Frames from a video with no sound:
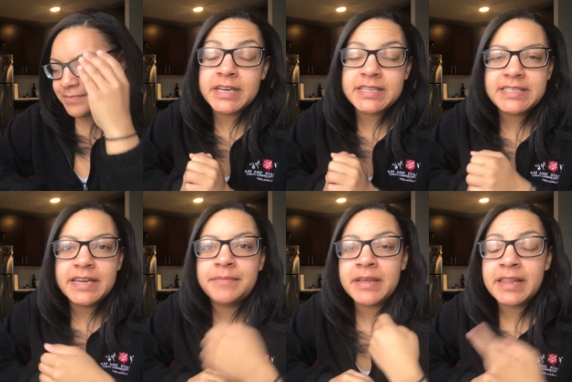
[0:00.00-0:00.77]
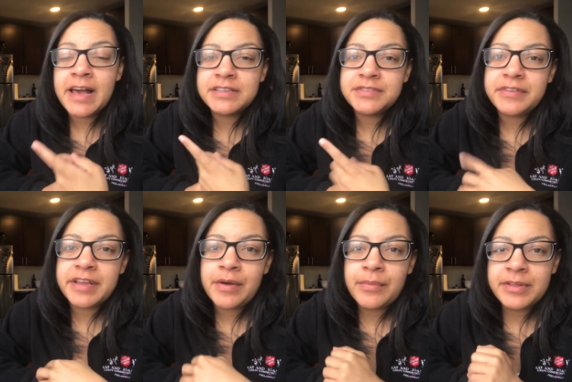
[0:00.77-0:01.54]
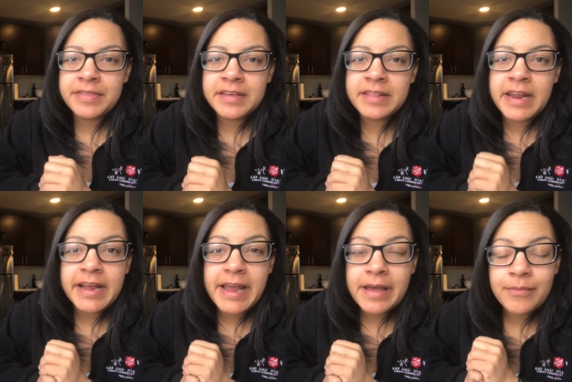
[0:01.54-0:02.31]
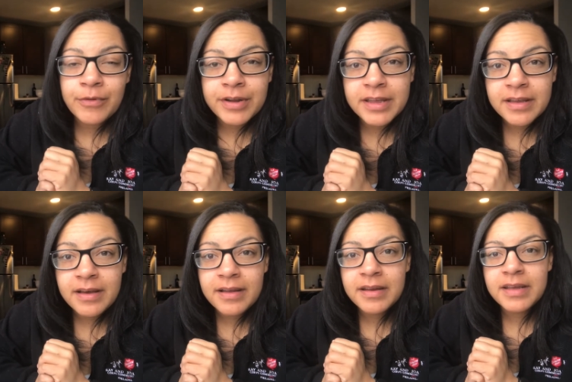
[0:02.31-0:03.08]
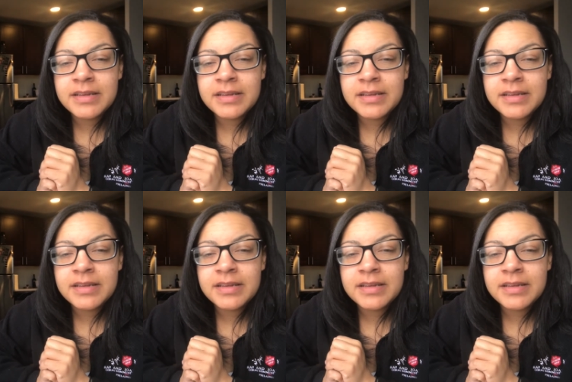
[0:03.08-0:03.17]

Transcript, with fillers: Like I said in my last video, one thing that I am working on